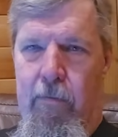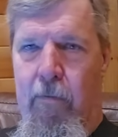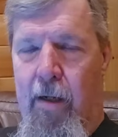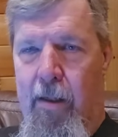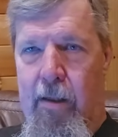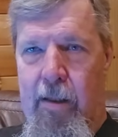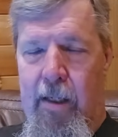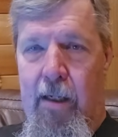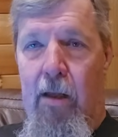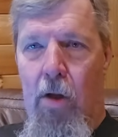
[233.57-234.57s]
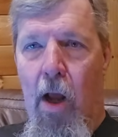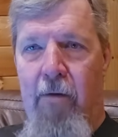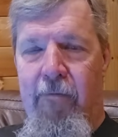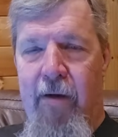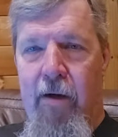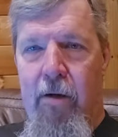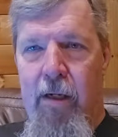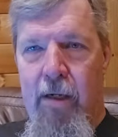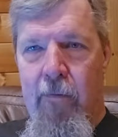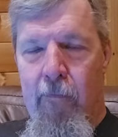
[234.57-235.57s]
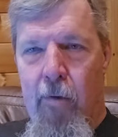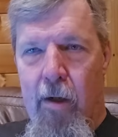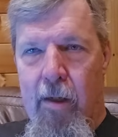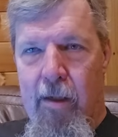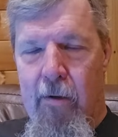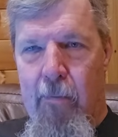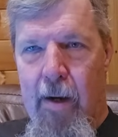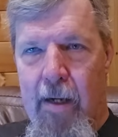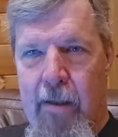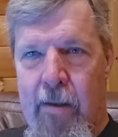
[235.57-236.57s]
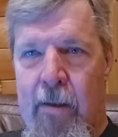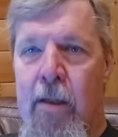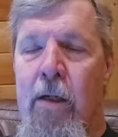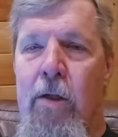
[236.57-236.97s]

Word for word: What, the lawfare didn't work there, Biden?